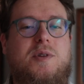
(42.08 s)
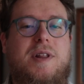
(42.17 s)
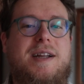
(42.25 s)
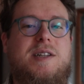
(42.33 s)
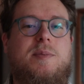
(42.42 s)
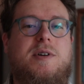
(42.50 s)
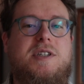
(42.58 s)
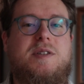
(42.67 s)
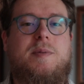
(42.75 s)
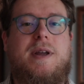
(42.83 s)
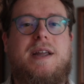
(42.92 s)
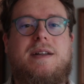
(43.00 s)
you'd like to
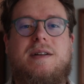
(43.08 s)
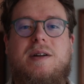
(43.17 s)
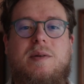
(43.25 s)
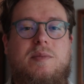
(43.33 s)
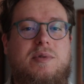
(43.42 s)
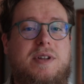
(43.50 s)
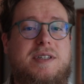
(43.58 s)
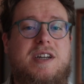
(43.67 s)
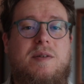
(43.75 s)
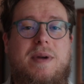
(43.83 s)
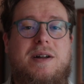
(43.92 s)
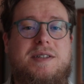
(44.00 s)
participate, please
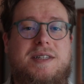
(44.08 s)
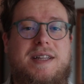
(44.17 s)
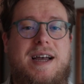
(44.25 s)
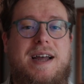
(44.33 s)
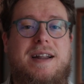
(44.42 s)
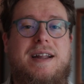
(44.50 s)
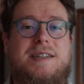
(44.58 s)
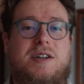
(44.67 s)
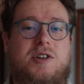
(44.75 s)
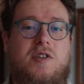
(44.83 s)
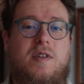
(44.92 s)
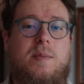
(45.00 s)
come out to that. It's
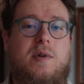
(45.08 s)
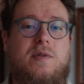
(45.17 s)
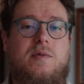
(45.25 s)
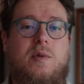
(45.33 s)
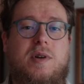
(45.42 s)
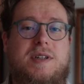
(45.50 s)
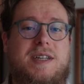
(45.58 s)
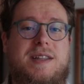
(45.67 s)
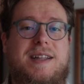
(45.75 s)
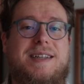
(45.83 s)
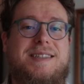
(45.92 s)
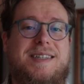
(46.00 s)
on November
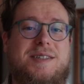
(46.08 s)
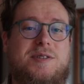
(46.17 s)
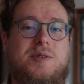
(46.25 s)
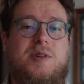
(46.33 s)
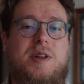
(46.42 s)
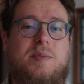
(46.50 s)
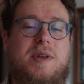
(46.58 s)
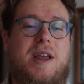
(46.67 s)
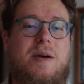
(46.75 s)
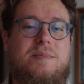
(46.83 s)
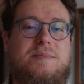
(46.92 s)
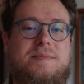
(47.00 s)
14th at 6:30
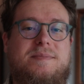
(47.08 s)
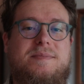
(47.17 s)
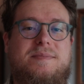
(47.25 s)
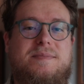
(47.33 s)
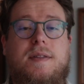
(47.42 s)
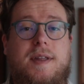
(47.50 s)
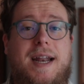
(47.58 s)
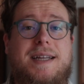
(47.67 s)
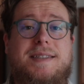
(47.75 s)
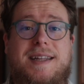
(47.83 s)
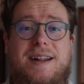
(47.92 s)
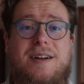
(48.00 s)
p.m. The
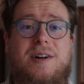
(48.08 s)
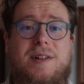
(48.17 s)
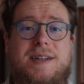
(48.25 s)
next thing on our